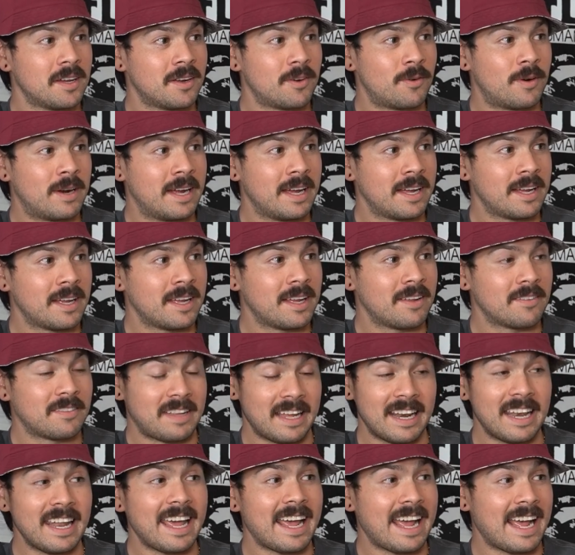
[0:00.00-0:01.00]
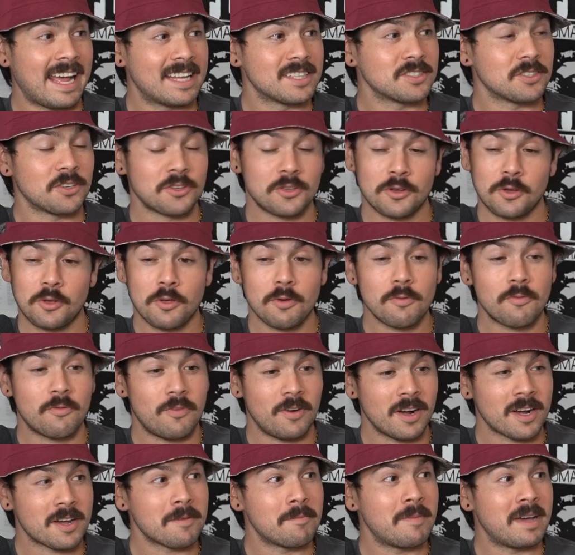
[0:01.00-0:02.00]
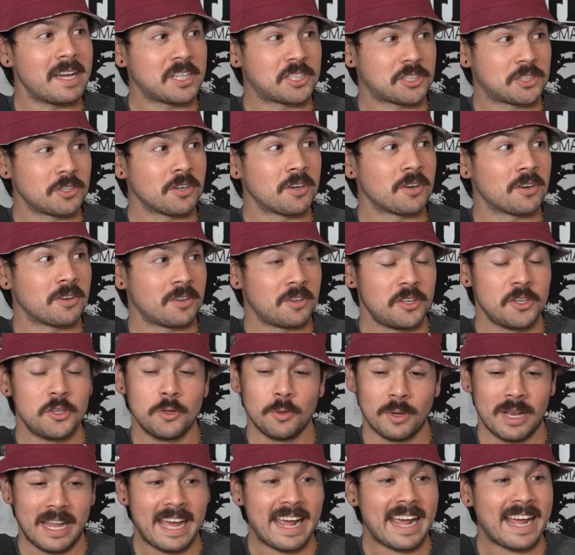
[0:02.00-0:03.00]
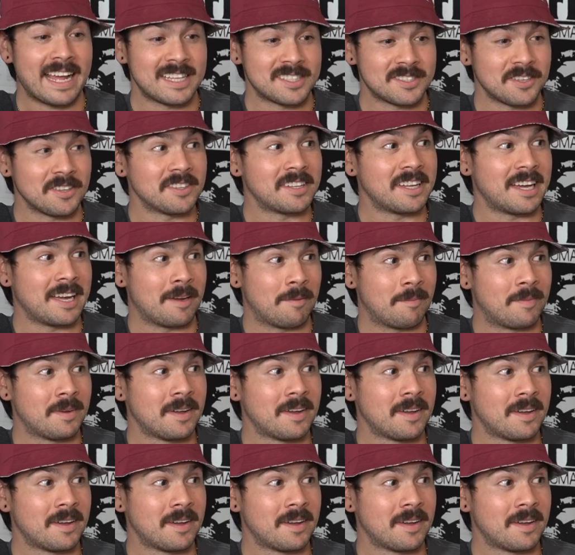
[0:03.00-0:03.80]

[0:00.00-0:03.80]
Right? If they lay hands on you, you fucking make sure you lay hands on them.